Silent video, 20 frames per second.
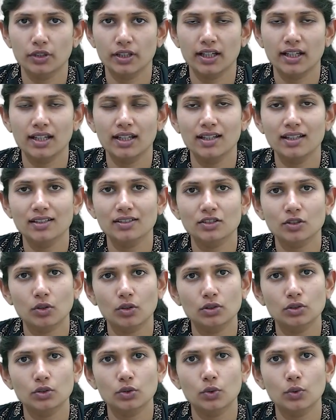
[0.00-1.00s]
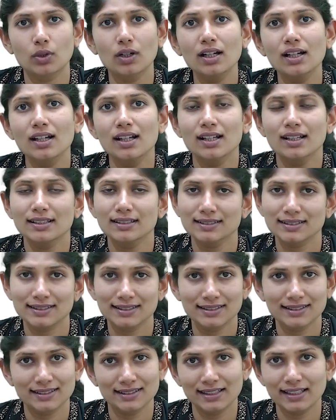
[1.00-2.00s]
He is also a
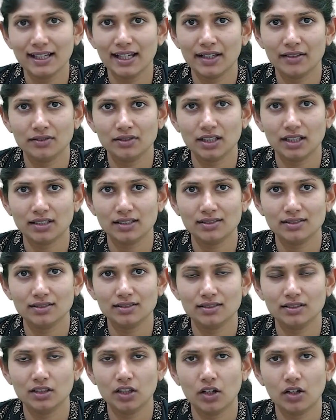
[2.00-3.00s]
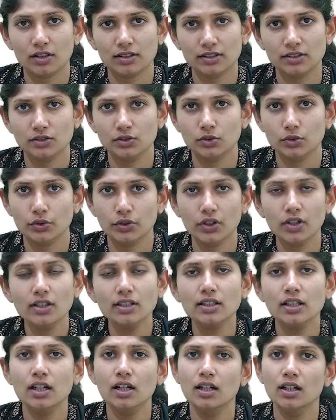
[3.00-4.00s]
slave that is gotten to
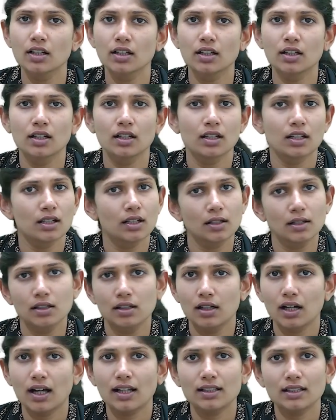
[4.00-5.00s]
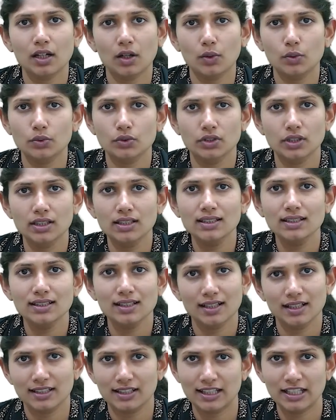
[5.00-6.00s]
your Alauddin
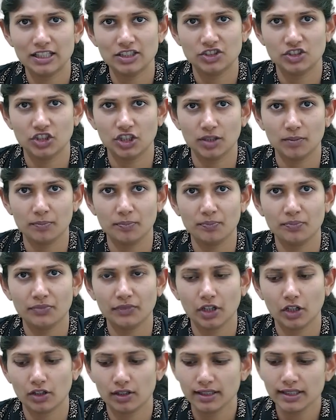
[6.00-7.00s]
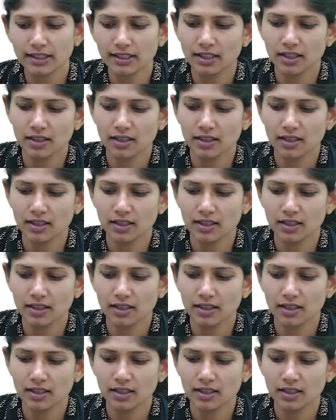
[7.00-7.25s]
Khilji. Alright.